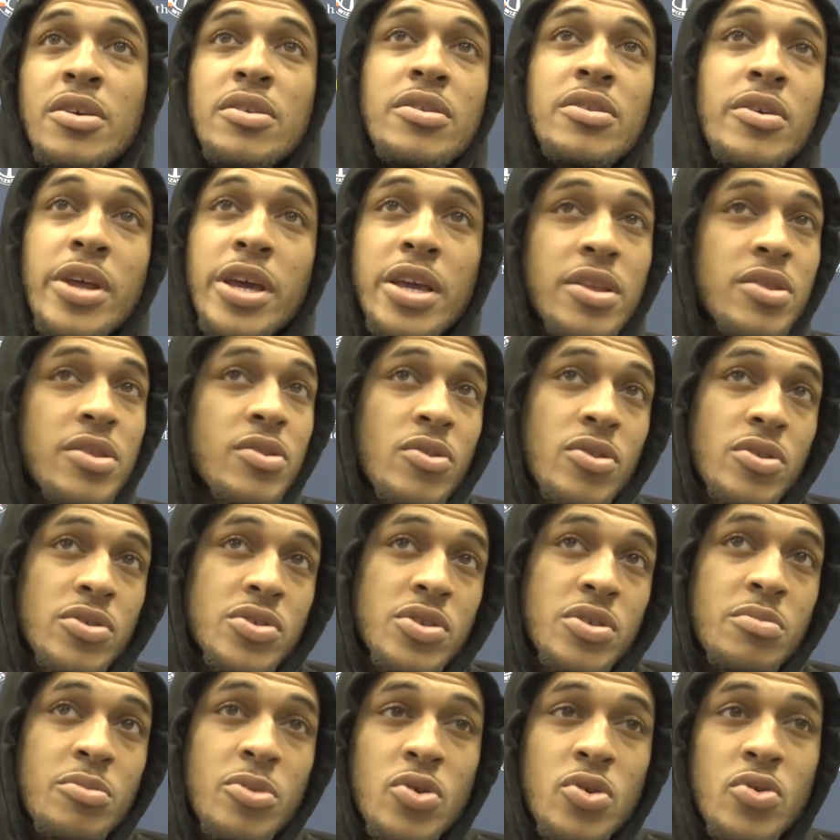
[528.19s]
They can throw it to
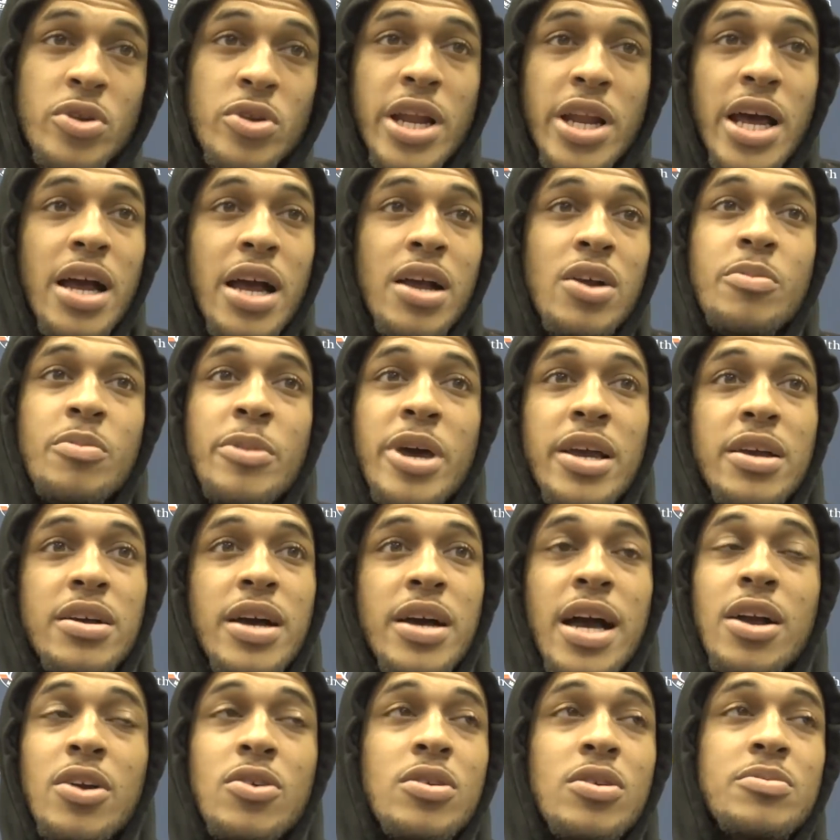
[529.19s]
the moon and I'll go up
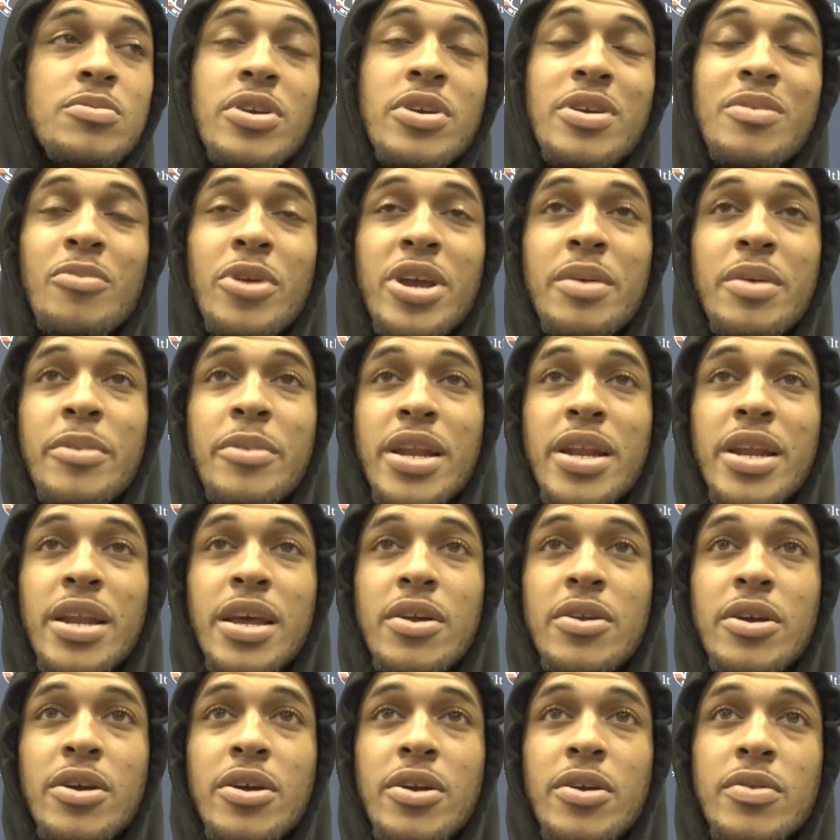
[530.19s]
there and bring it back down
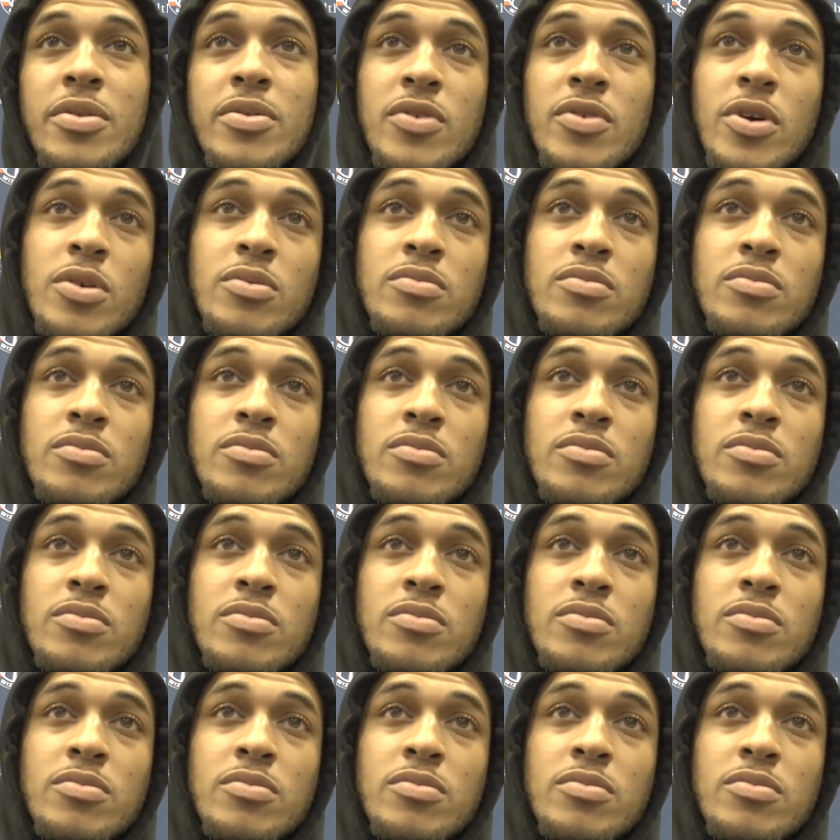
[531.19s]
to earth. So,